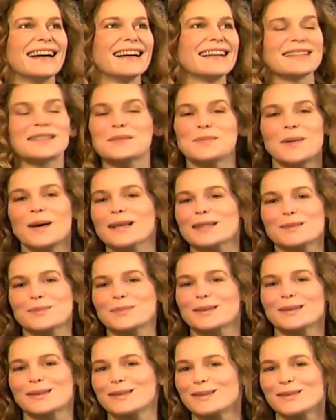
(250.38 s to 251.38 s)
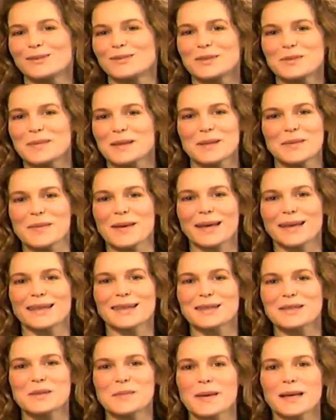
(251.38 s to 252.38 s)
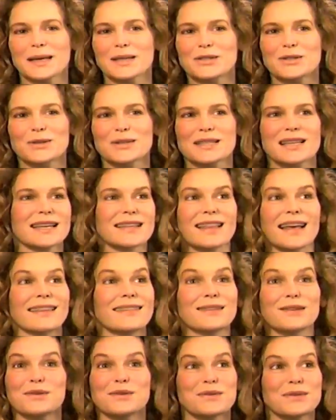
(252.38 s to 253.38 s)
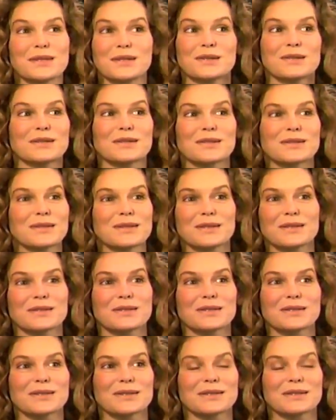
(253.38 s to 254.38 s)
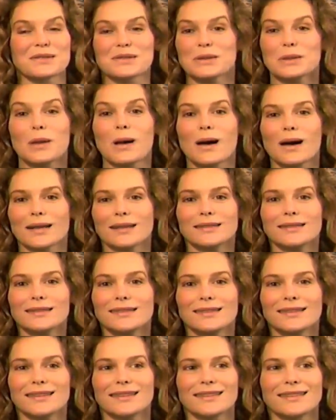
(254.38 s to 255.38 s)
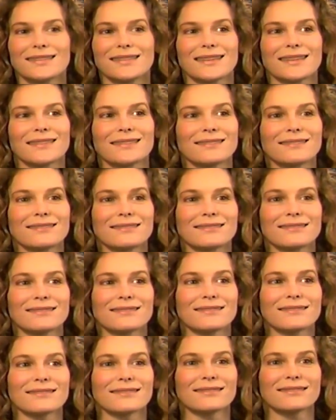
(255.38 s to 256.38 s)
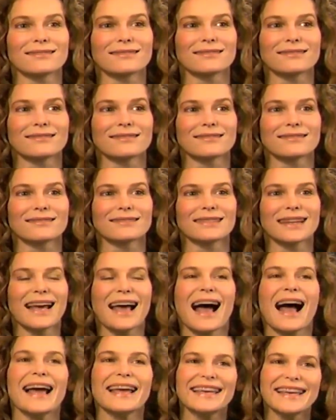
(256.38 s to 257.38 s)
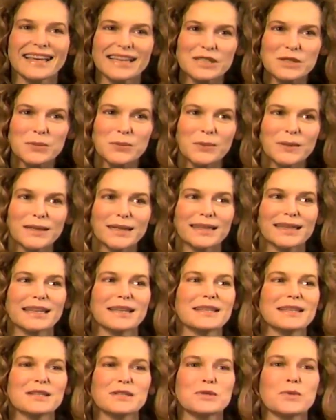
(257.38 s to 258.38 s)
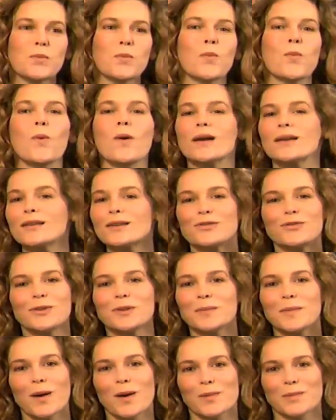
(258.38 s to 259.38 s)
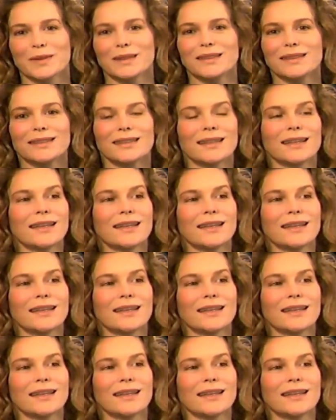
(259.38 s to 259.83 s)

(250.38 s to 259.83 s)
It's impossible for me to make a choice like that. There's a lot that I guess there's a wonderful moment